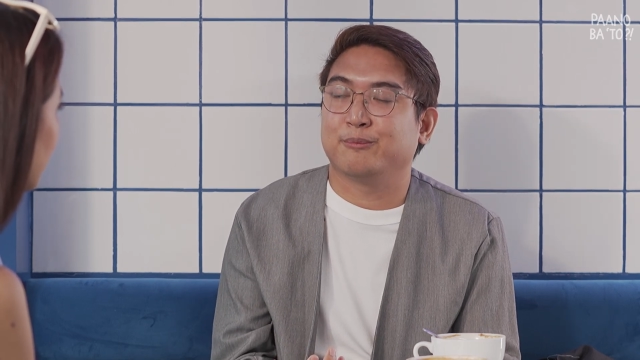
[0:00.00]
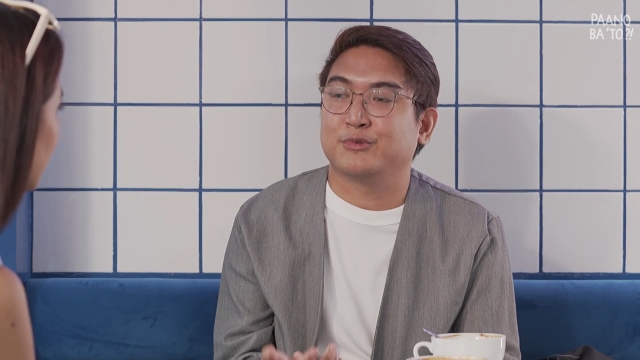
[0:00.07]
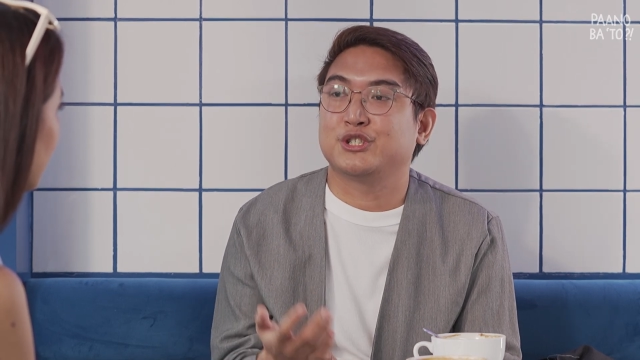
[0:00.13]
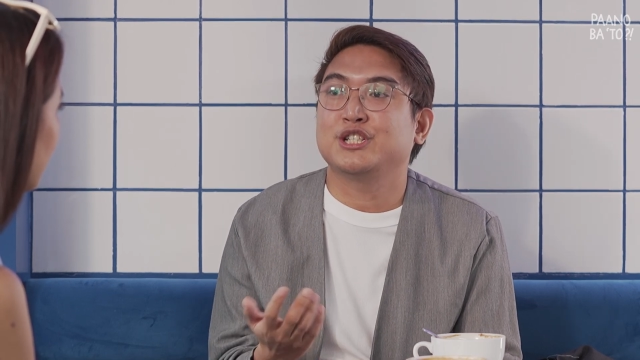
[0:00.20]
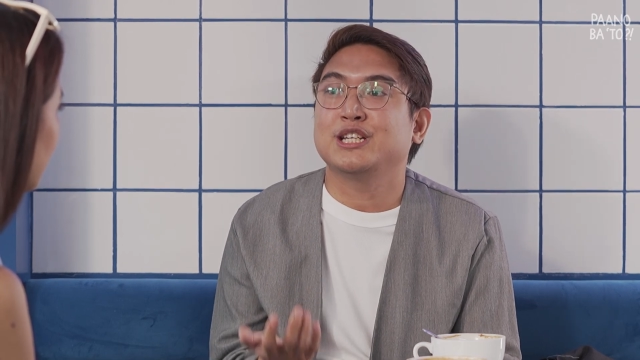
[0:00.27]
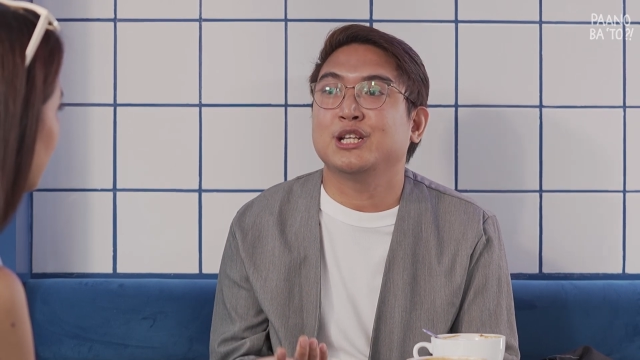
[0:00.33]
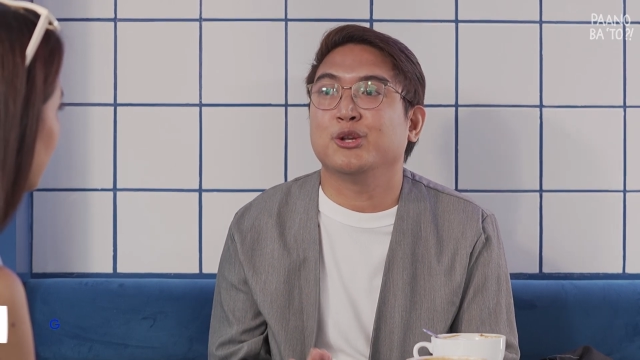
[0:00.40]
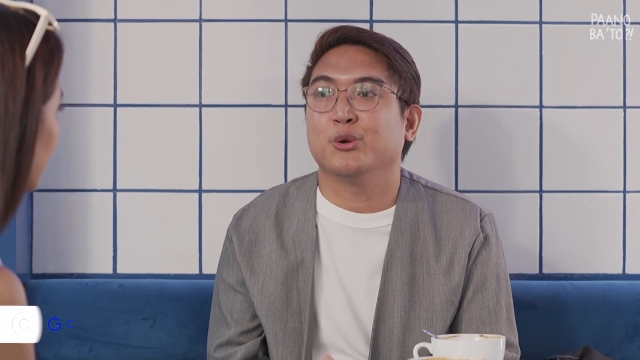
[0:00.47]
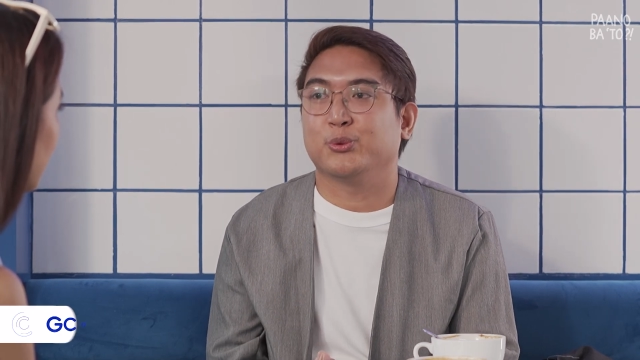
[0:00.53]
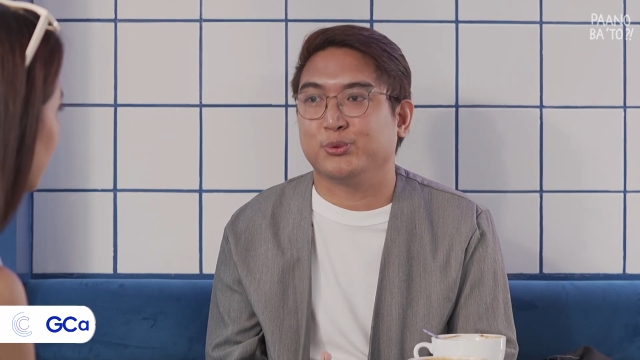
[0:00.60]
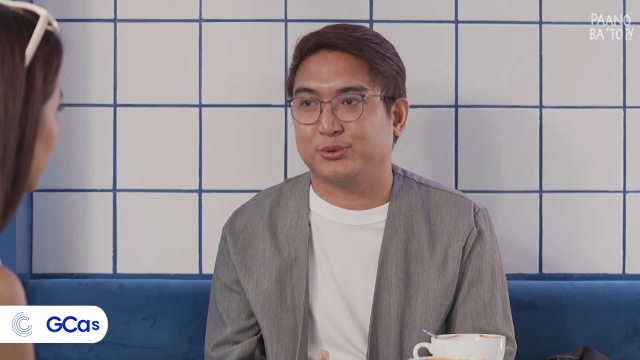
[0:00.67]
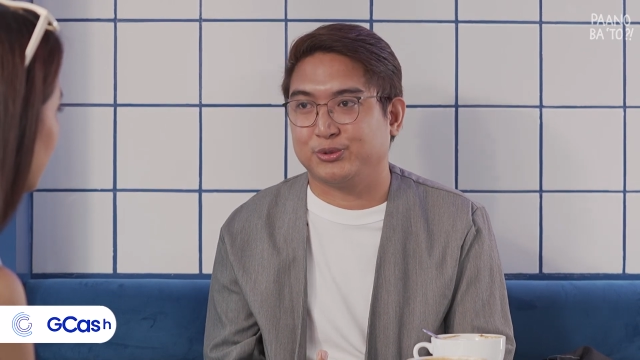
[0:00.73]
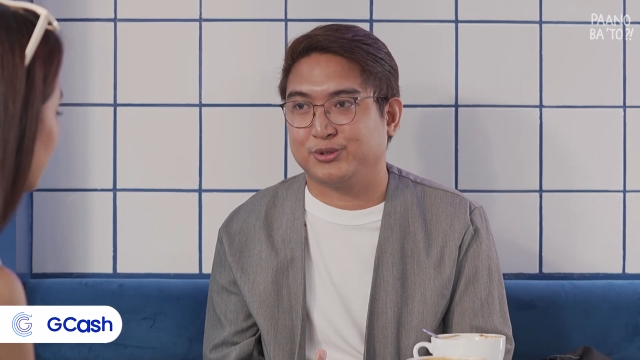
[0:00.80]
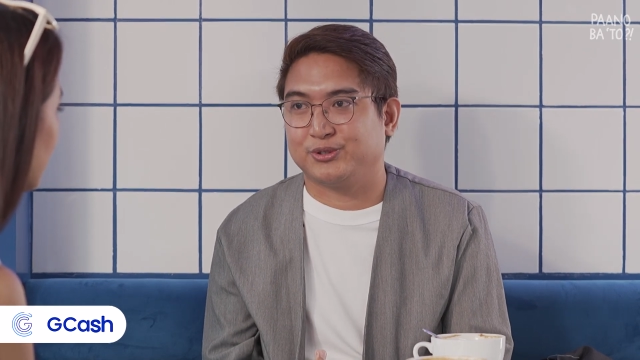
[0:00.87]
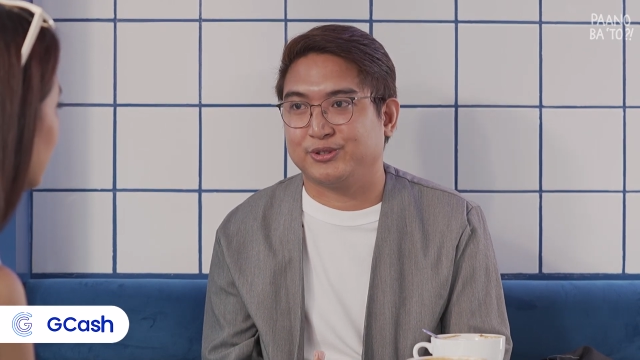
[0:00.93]

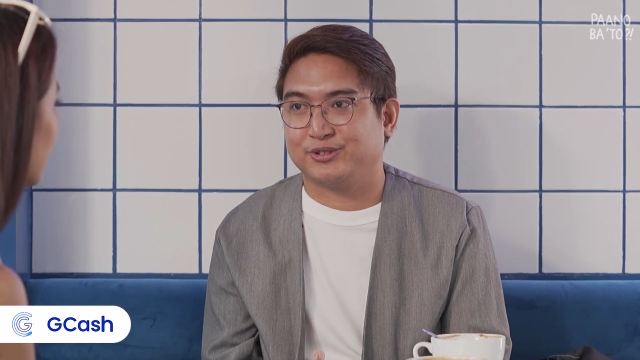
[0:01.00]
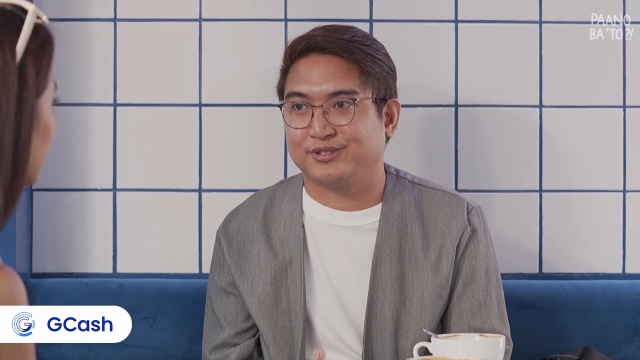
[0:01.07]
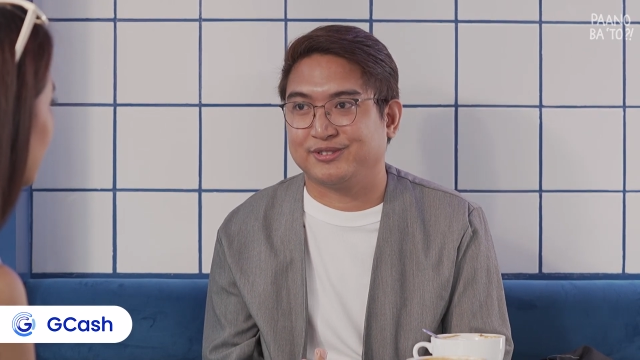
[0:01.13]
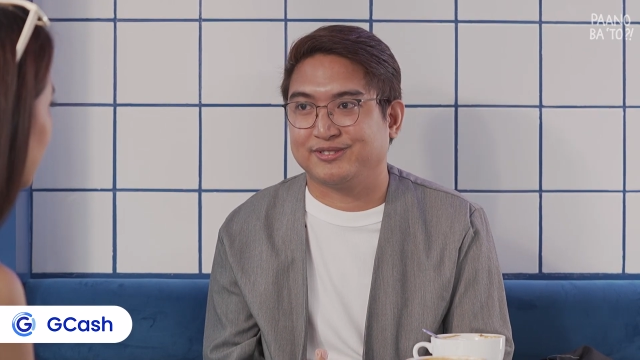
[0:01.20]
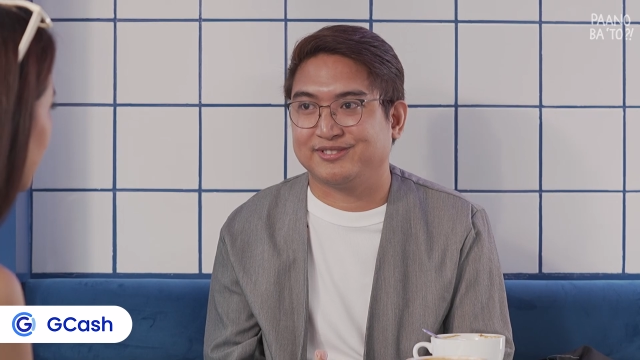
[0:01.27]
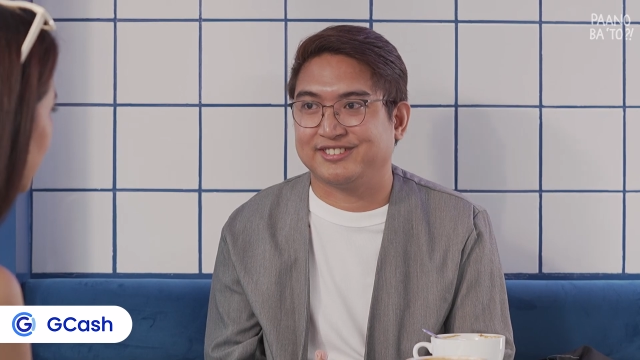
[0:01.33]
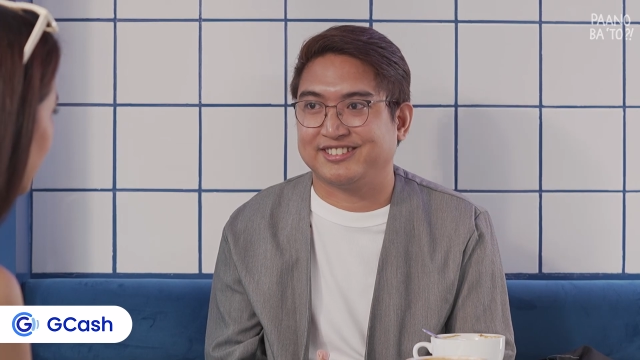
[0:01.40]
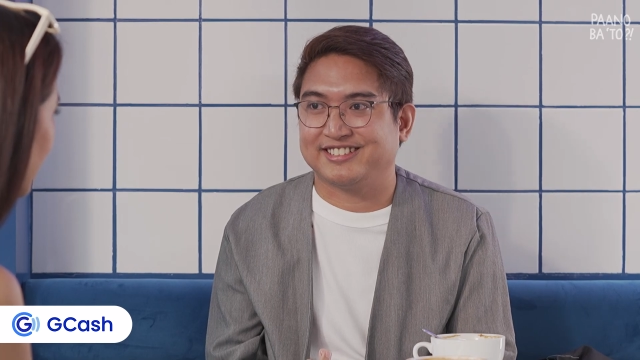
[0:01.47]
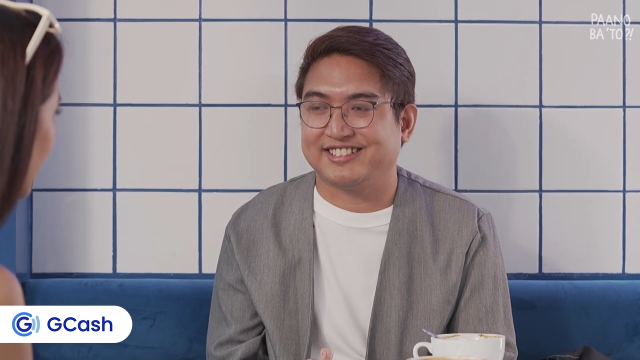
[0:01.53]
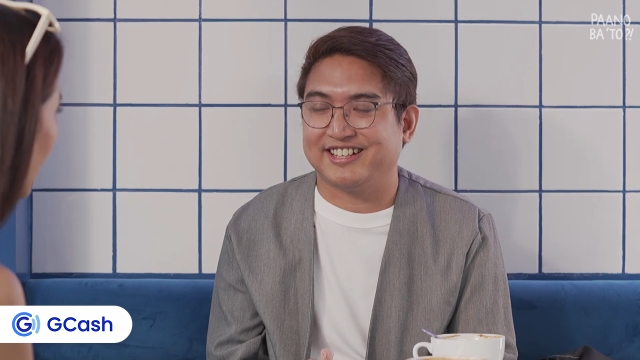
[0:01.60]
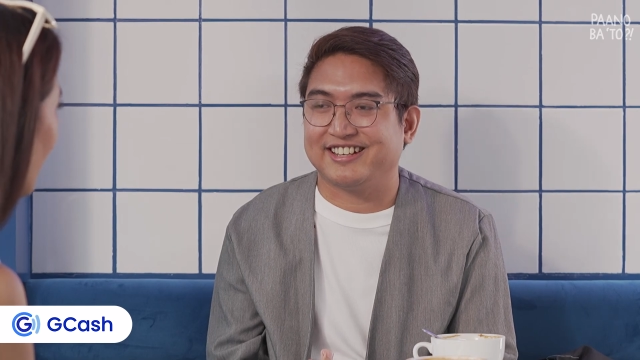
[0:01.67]
G-loan. Mm-hmm.